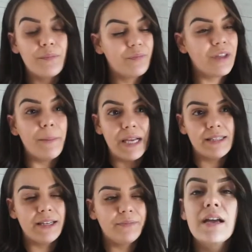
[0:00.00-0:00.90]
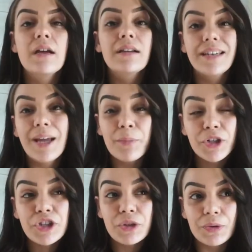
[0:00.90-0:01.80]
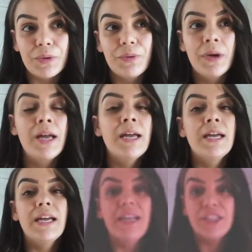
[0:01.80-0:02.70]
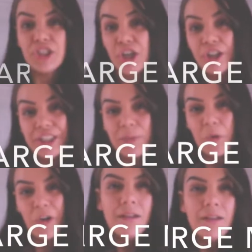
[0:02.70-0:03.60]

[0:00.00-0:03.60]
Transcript: amazing. Number two is charging more.